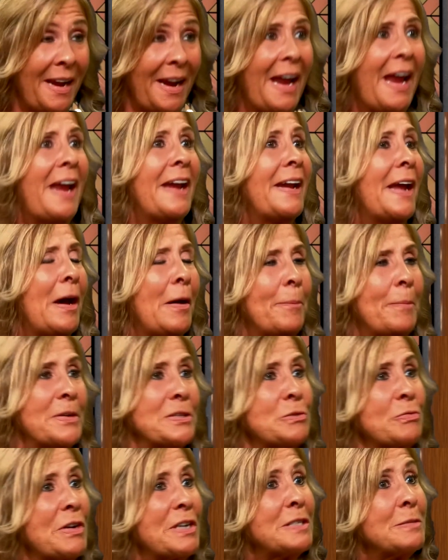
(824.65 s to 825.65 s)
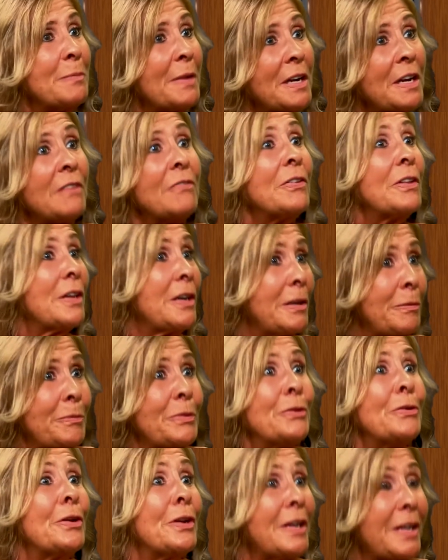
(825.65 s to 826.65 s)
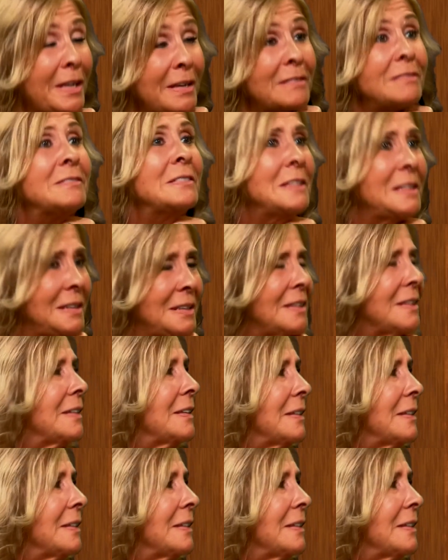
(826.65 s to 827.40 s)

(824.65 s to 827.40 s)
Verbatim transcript: and help us raise money for the community. Yeah, that's